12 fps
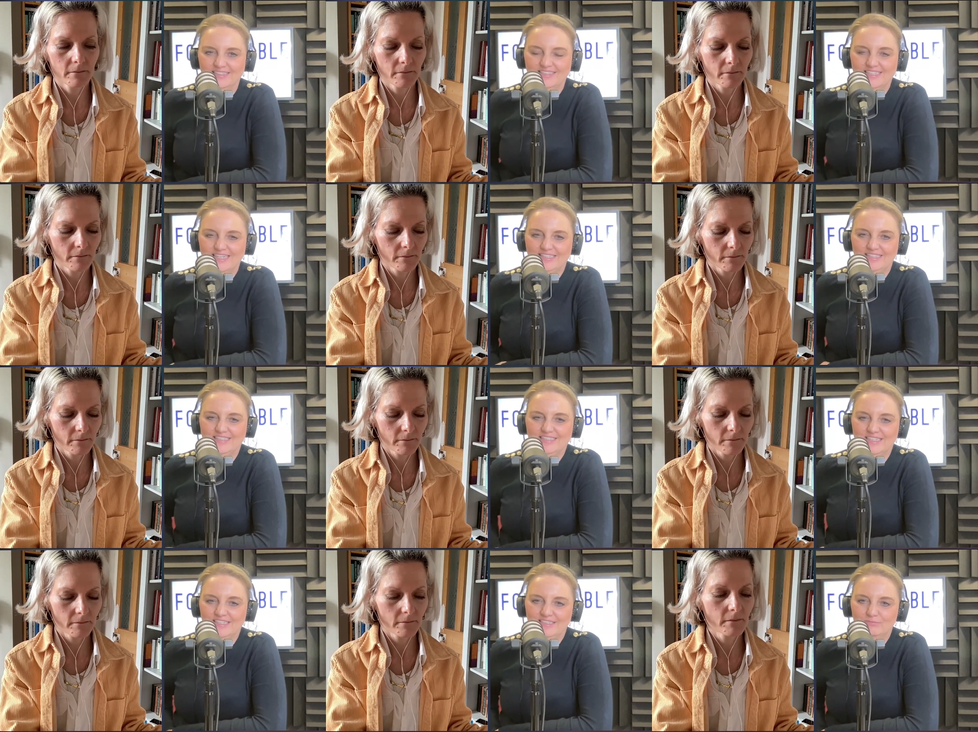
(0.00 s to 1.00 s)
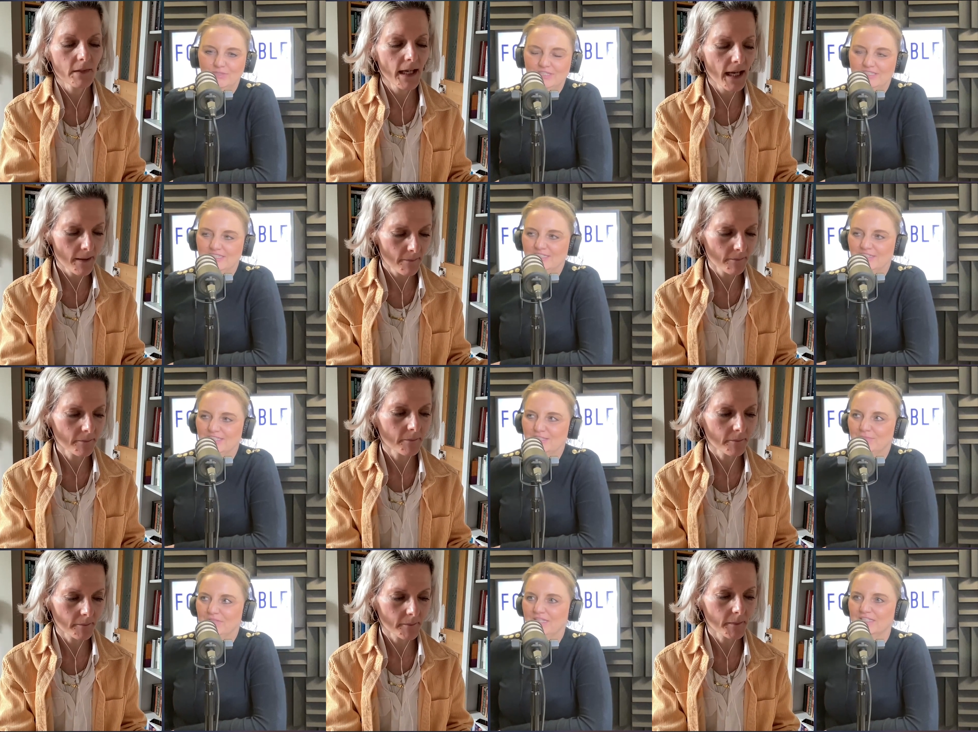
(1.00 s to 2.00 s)
Speaker 1: said than done because yeah. it's not
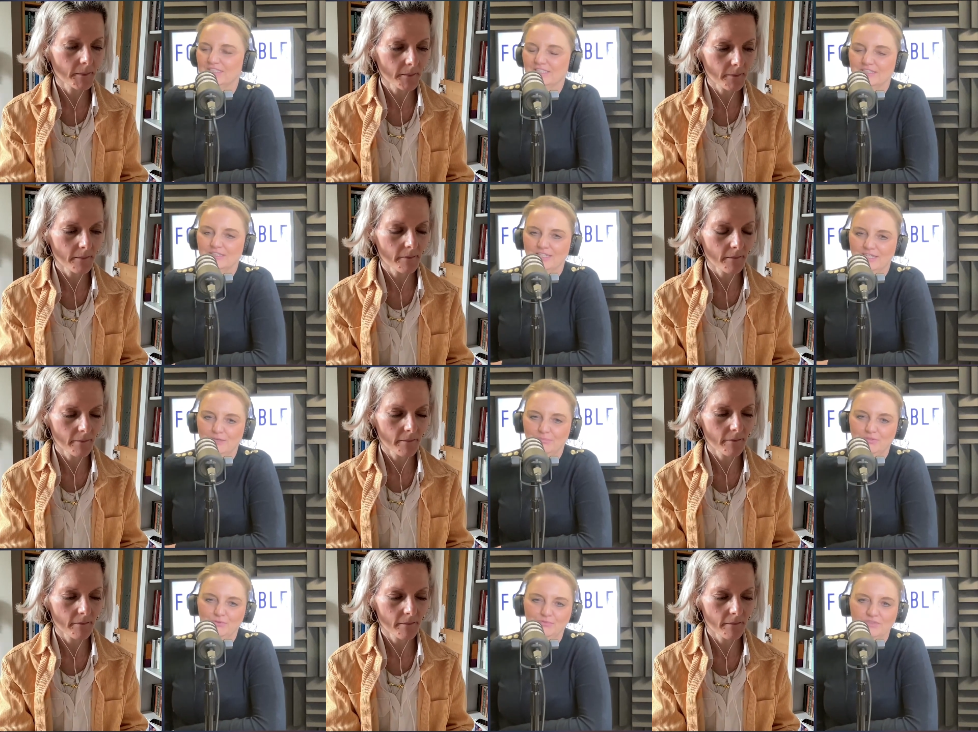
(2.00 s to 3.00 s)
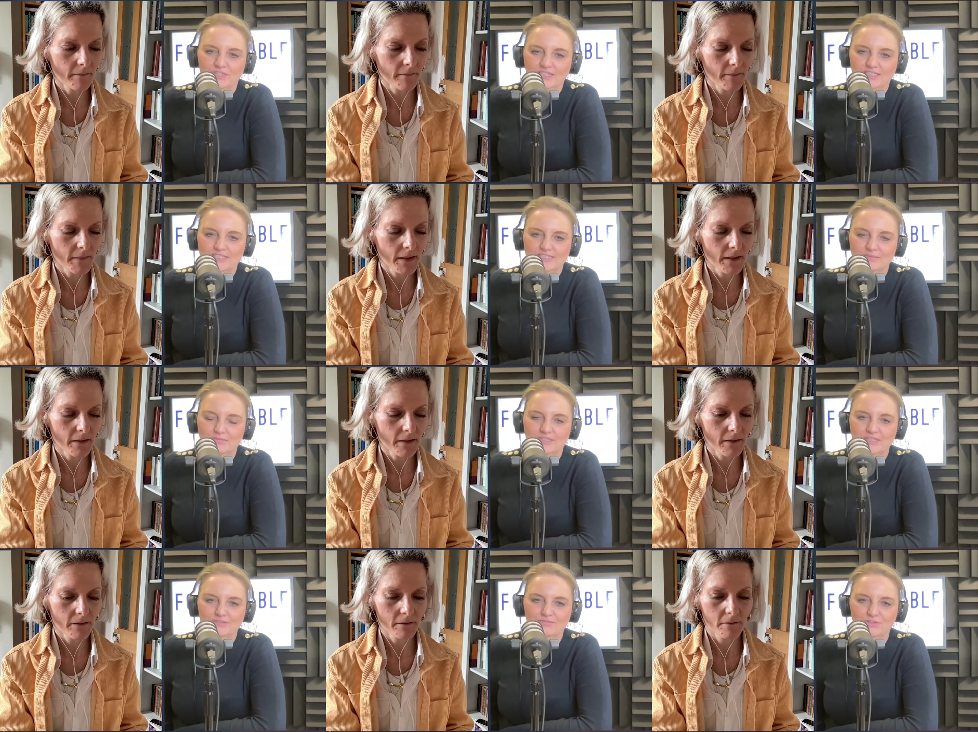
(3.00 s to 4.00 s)
something that's just going to happen overnight. It's something that
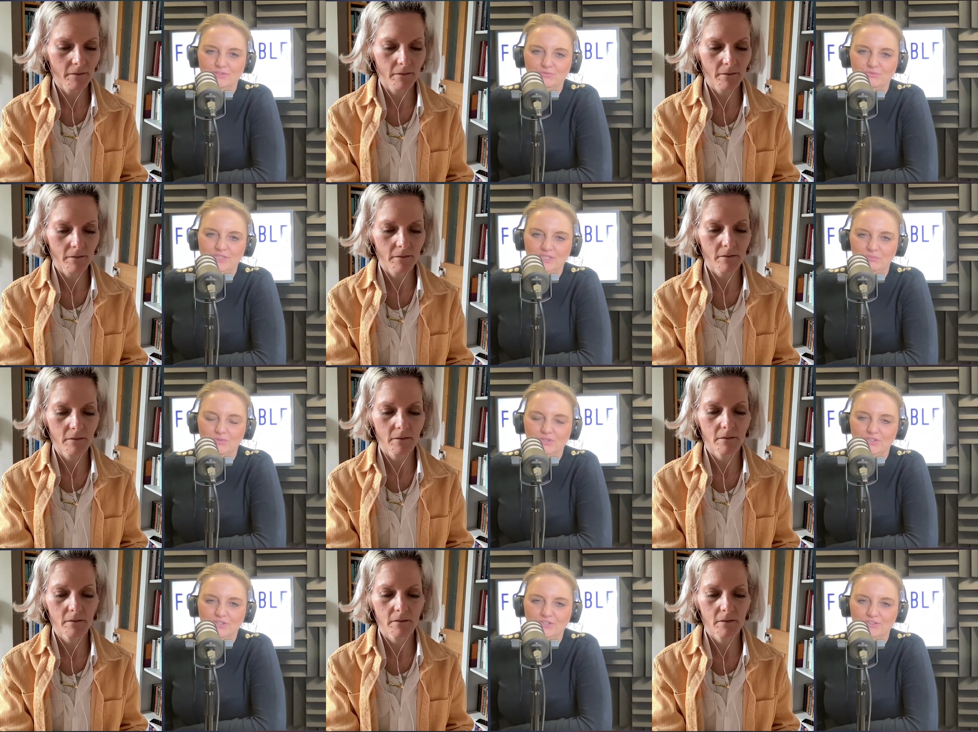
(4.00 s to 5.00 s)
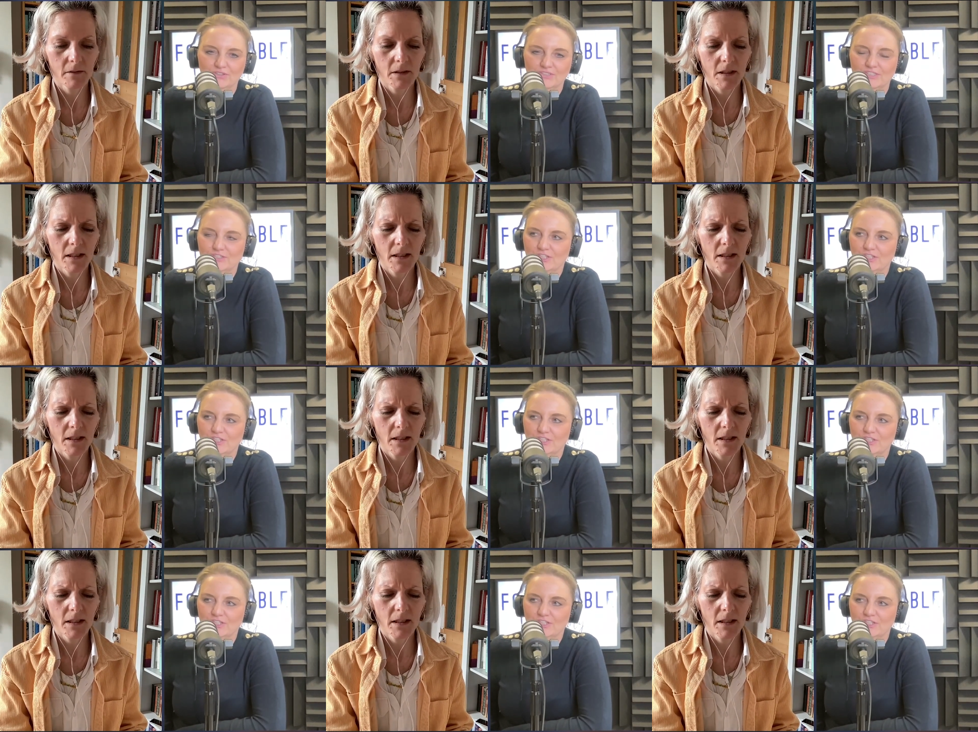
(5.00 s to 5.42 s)
you've got to really work on because it's